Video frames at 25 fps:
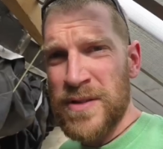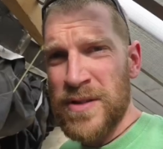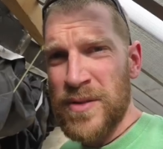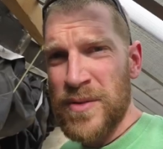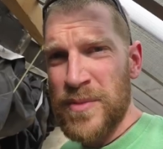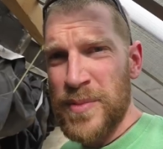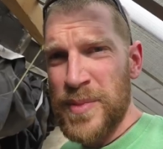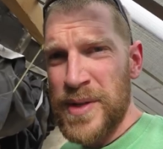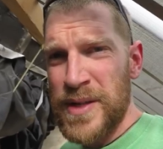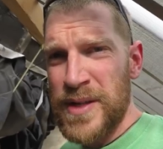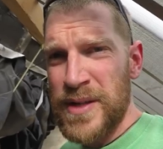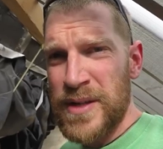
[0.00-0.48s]

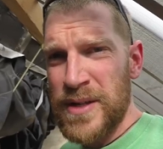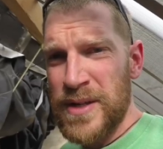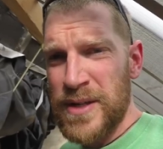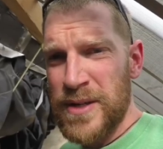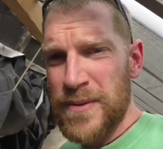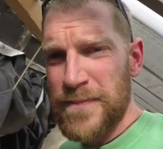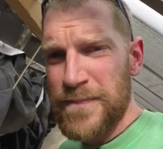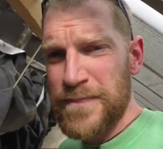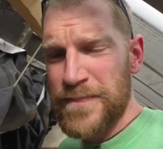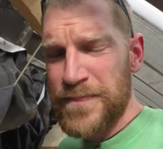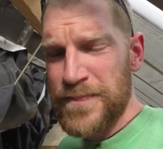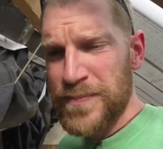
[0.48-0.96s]
it'll be
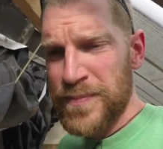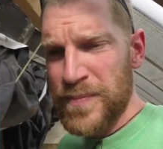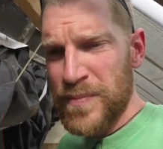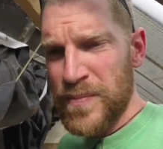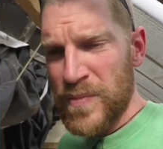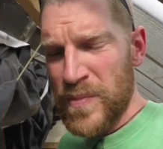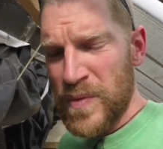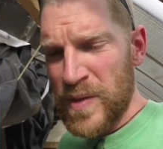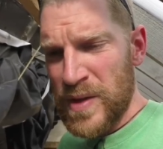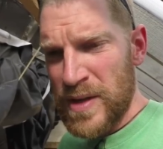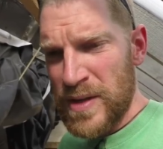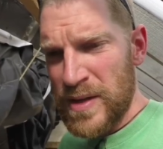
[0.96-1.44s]
um,
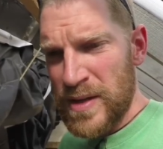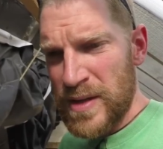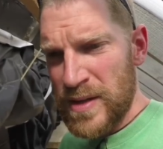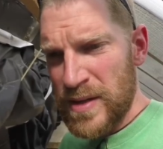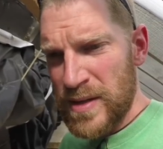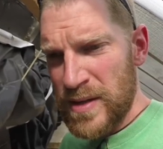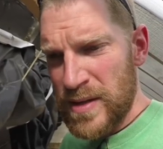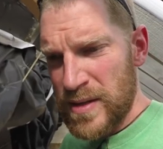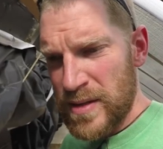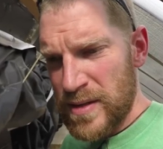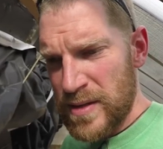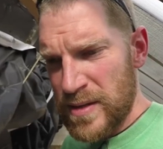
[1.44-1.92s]

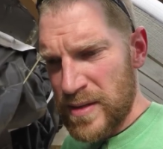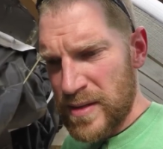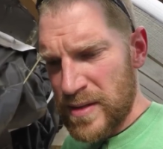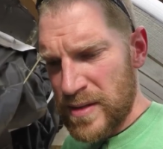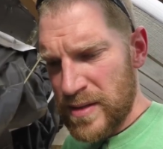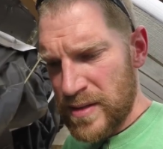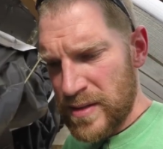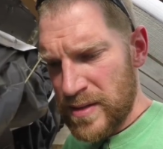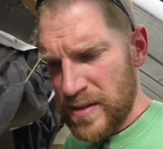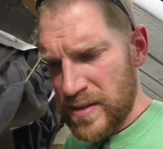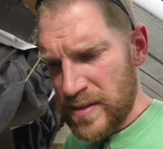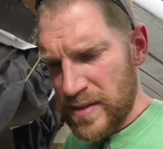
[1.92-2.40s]

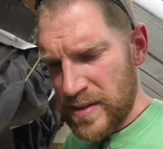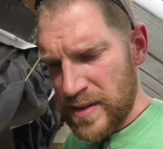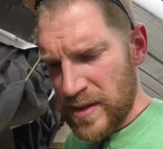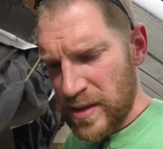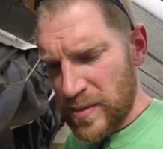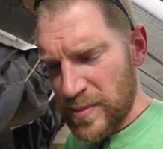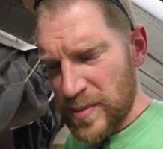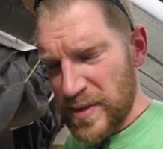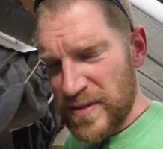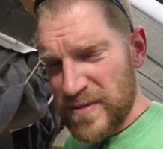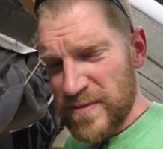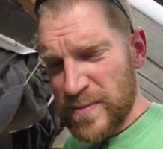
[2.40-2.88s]
uh,
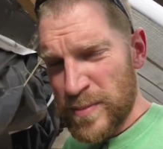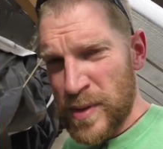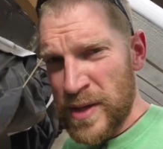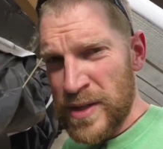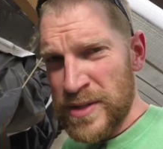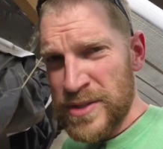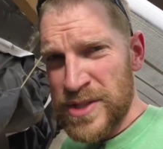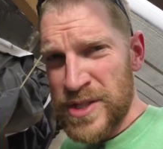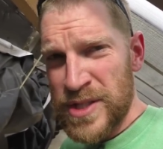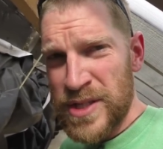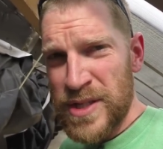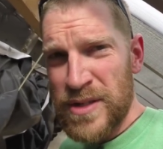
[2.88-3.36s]
it'll be
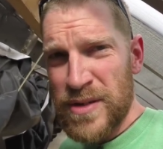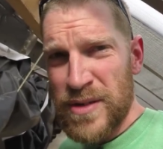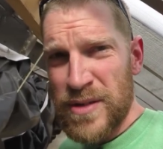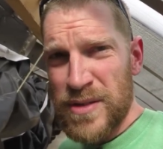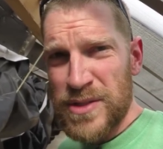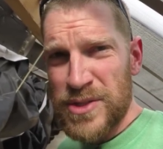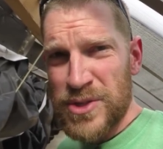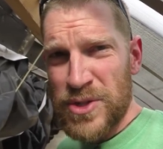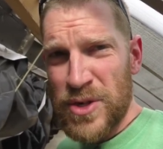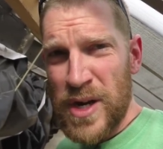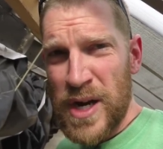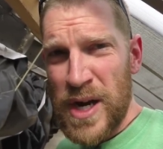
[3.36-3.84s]
spongy
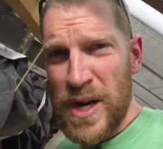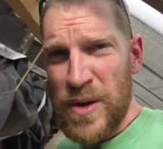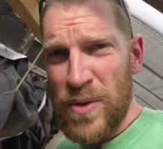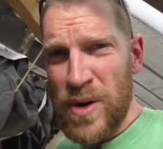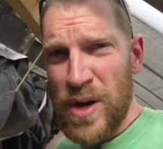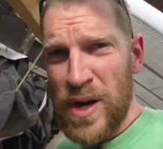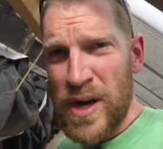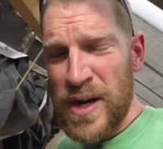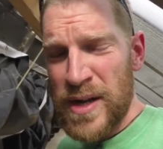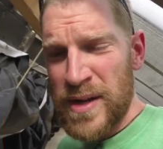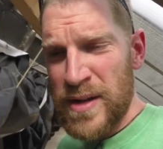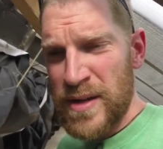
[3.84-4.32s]
or dry
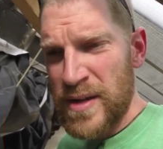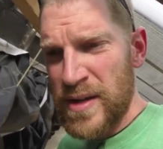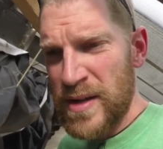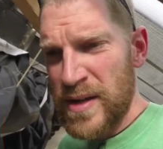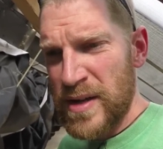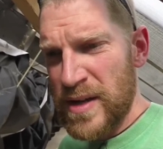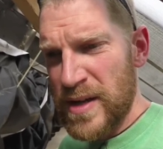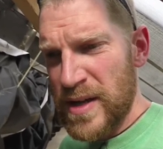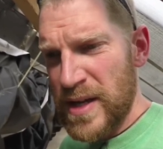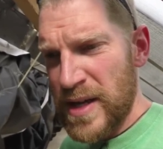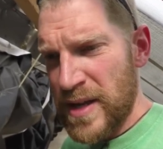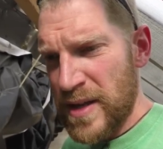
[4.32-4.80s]
rot,
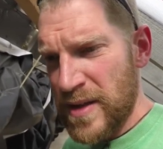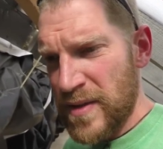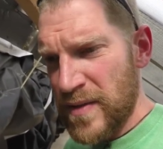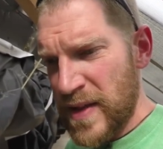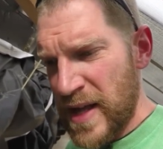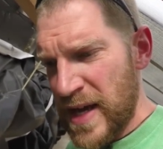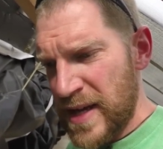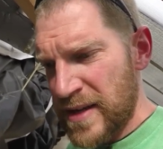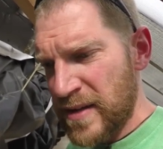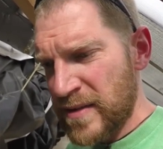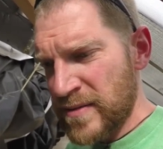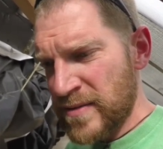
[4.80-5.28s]
and
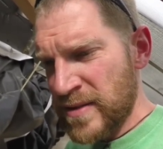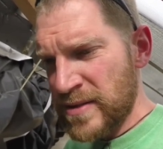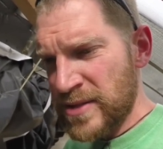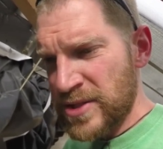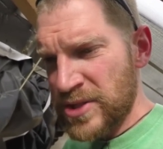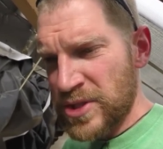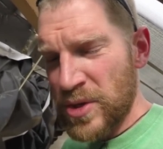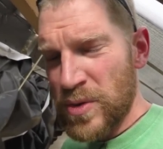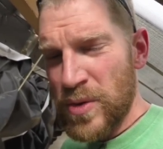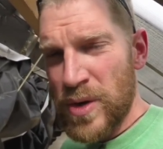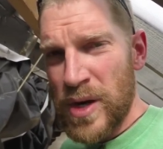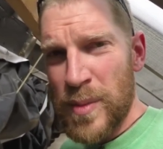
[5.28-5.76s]
that doesn't
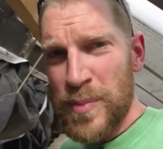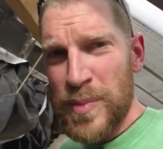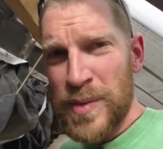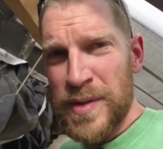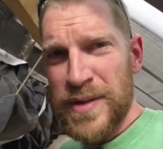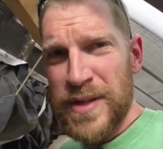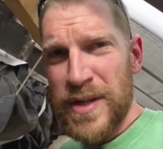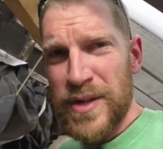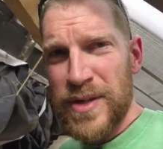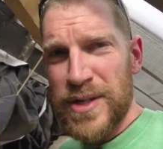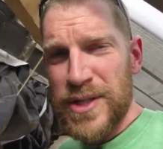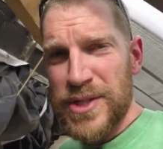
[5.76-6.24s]
show up
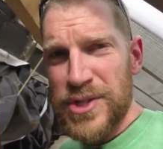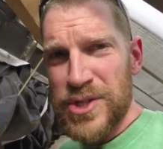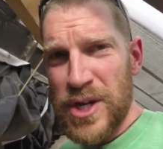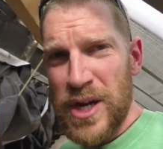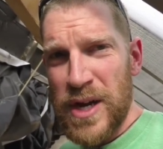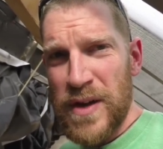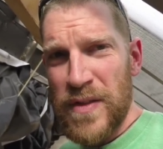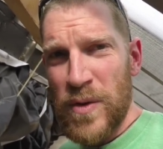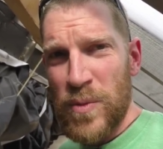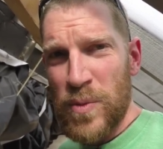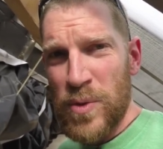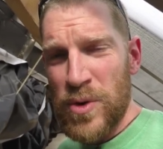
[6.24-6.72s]
until you
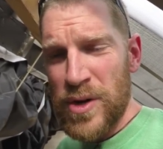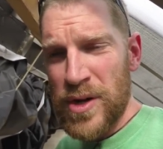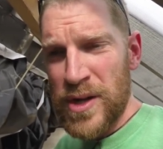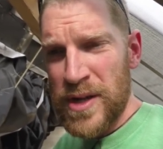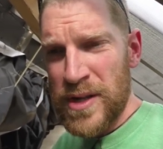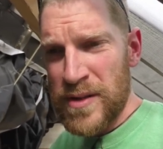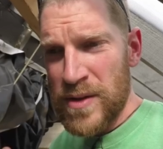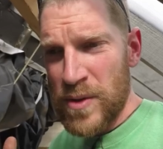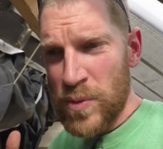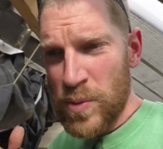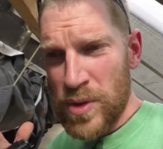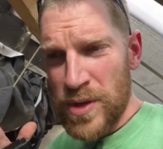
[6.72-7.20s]
dry the wood,
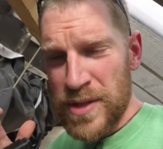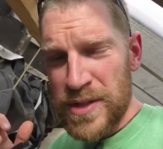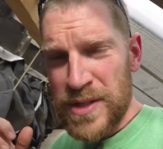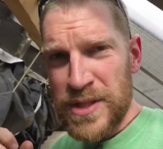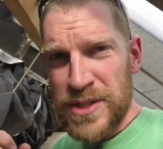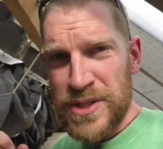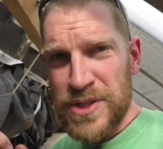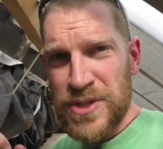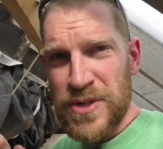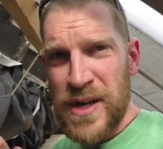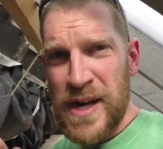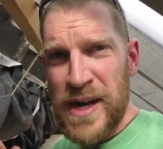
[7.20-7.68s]
and the wood
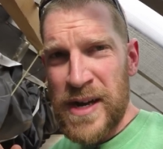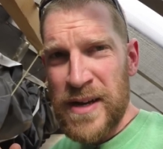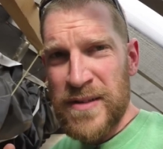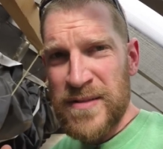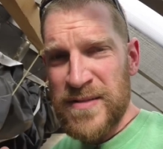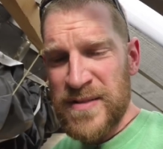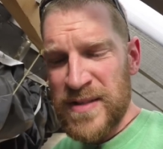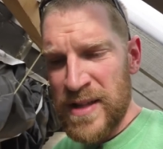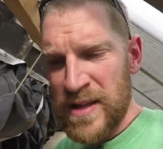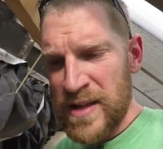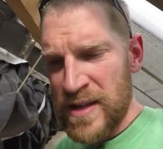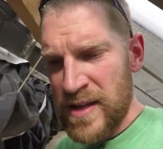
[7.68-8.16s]

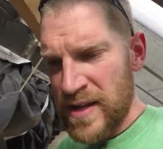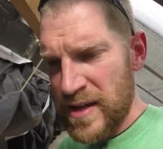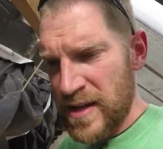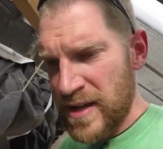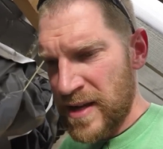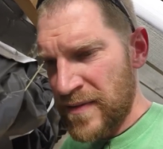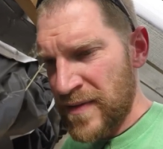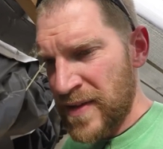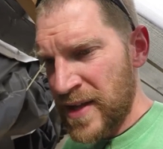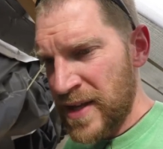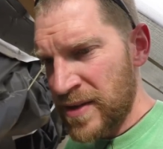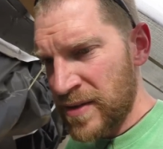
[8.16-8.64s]
contracts,
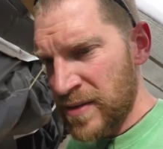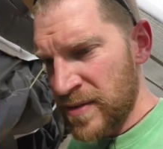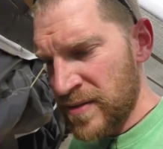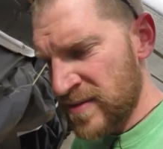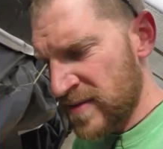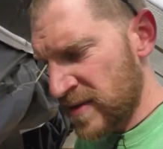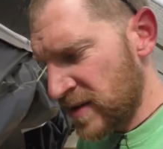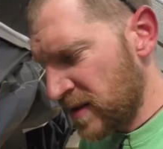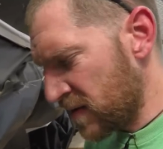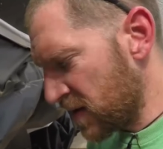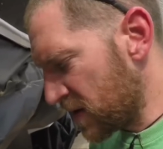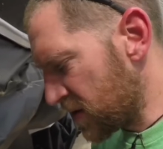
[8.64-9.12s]
and then you'll
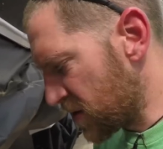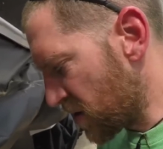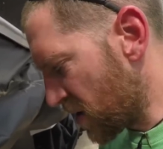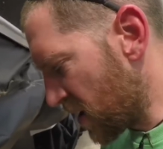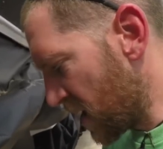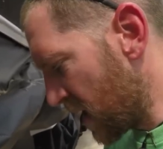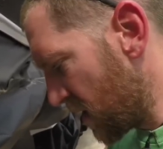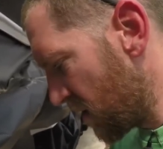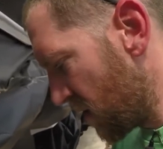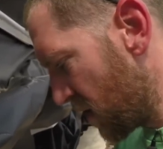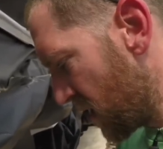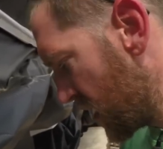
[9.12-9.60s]
see the
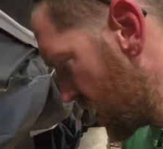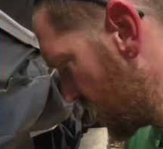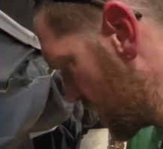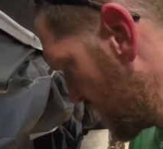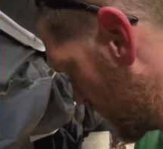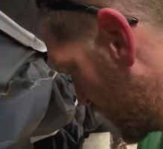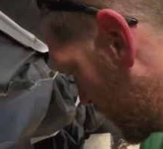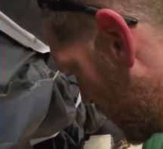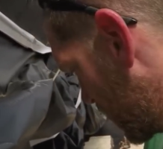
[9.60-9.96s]
dry rot.